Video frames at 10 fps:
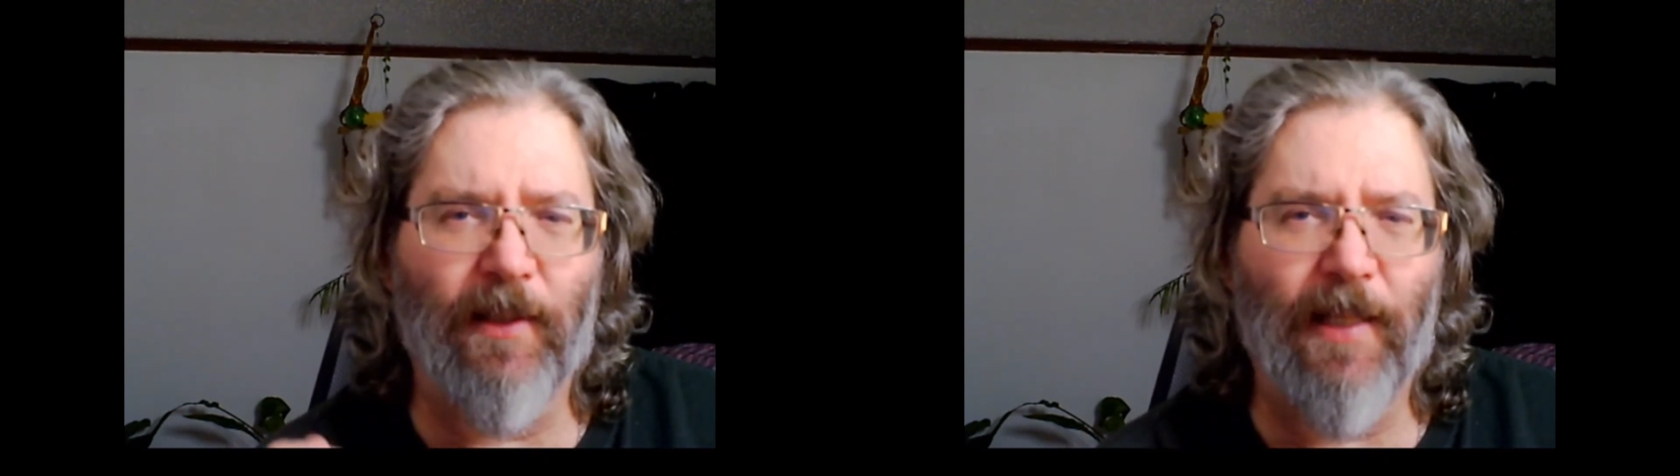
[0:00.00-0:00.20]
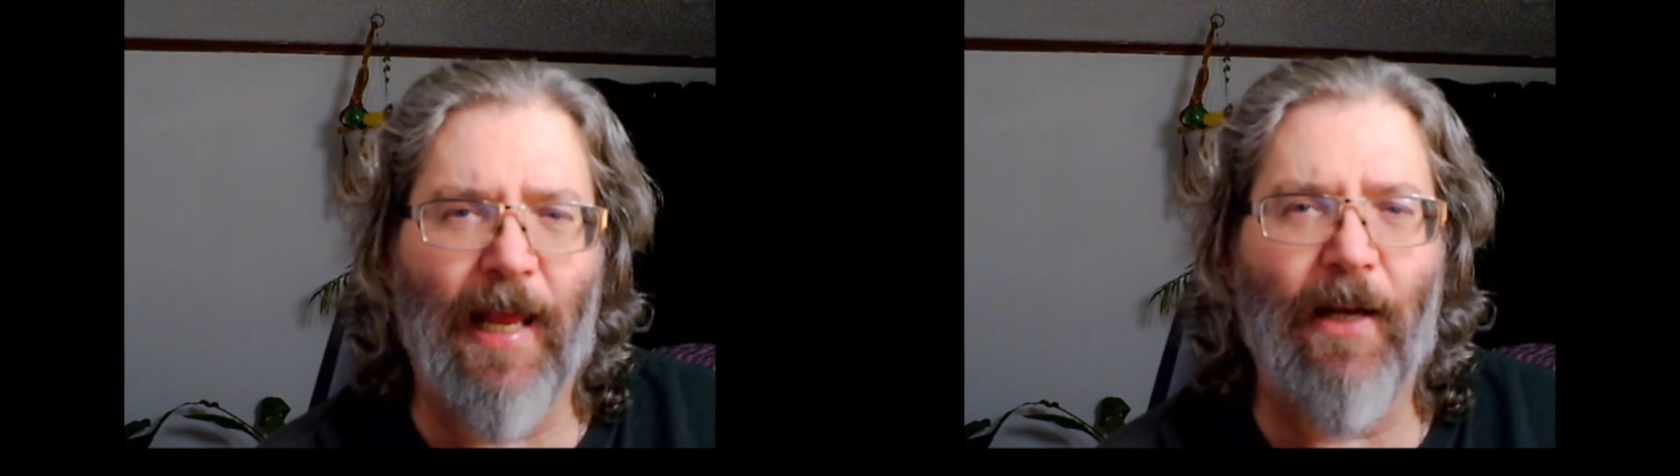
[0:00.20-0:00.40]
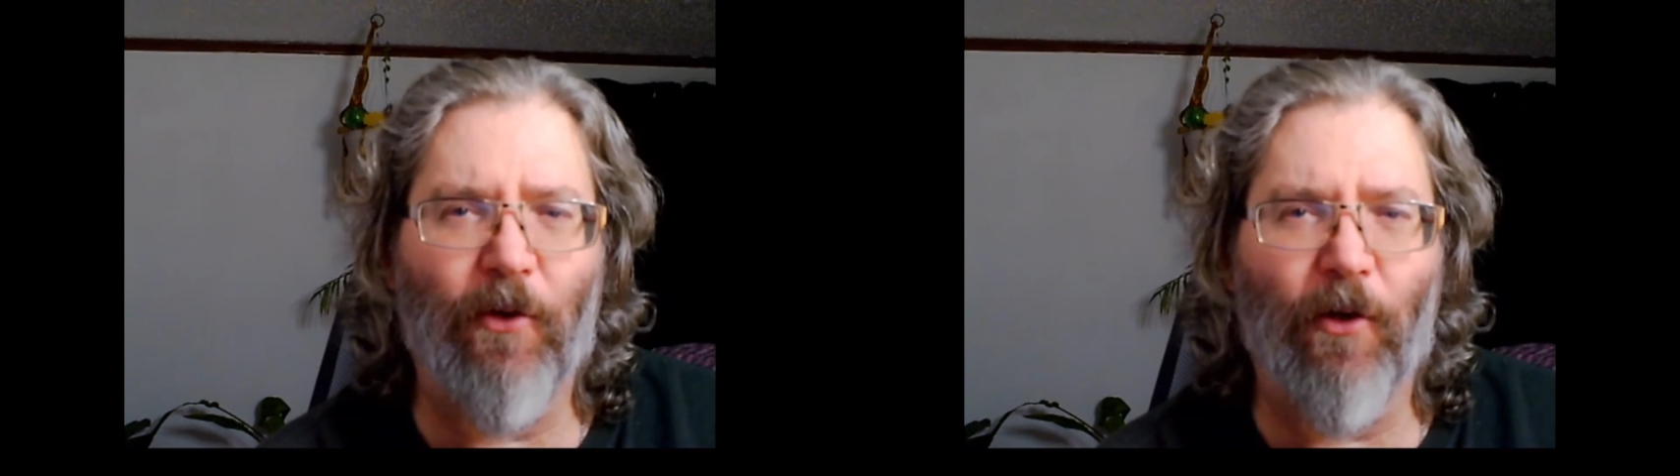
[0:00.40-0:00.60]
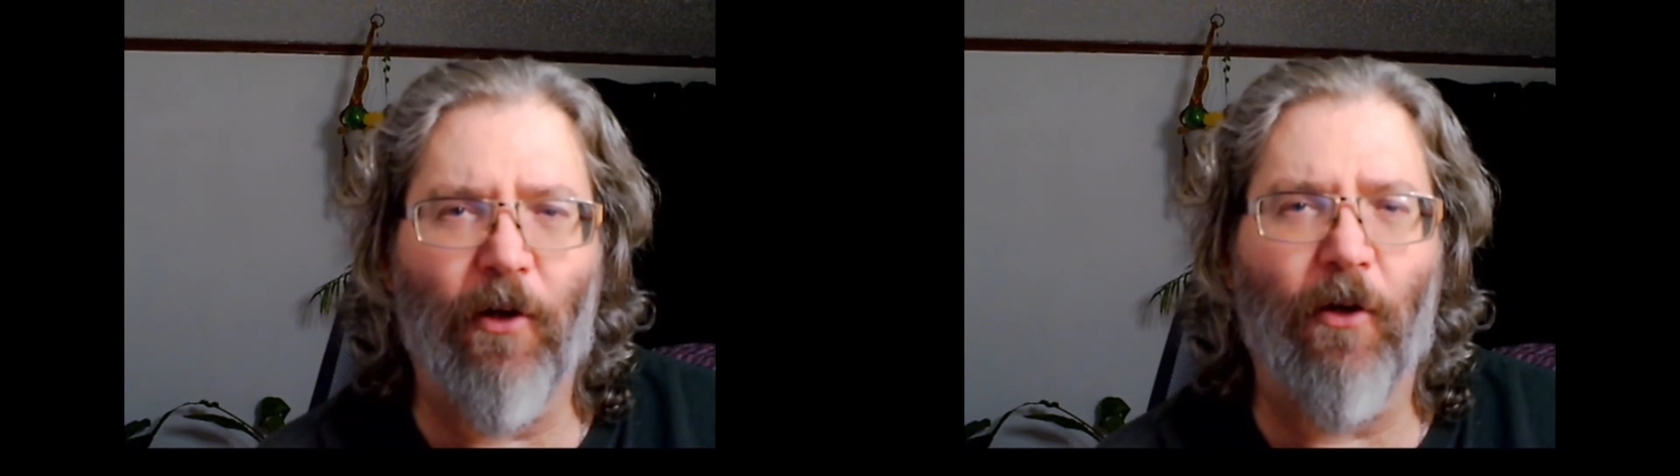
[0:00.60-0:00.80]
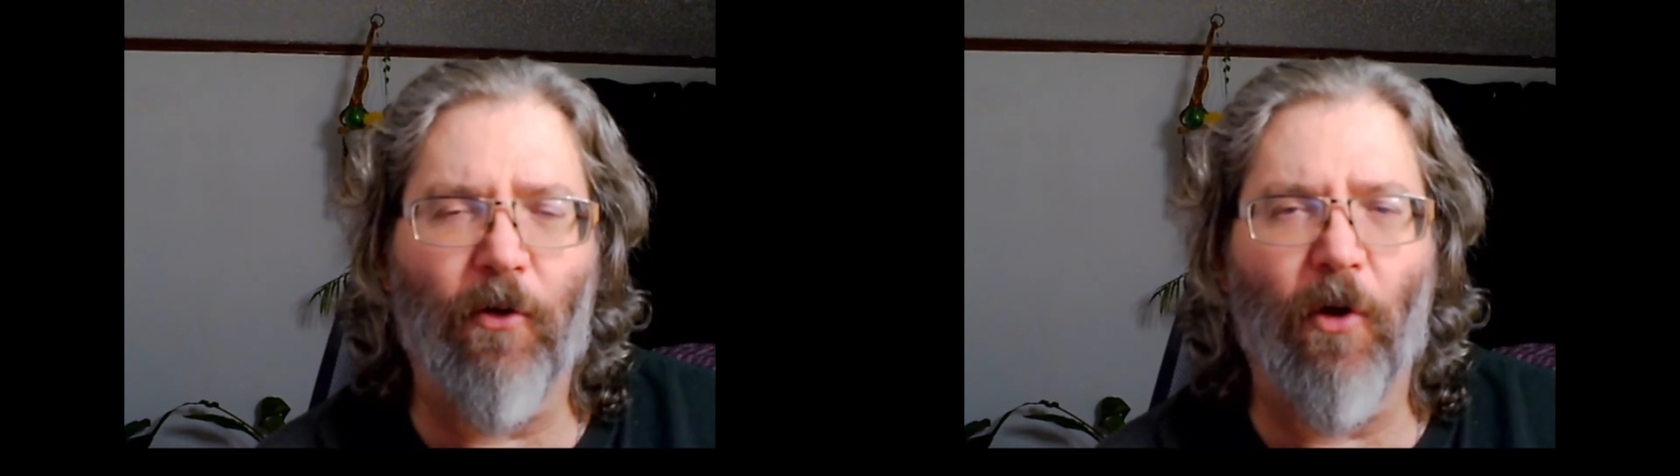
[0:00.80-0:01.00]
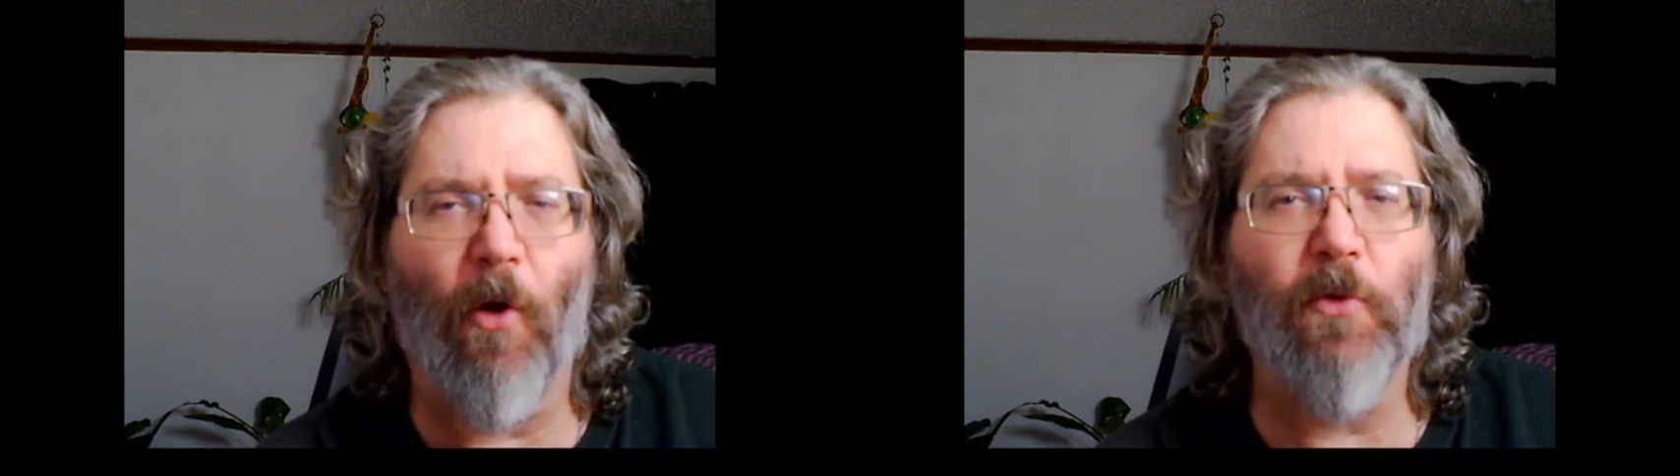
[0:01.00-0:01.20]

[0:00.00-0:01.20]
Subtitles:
that dirt grows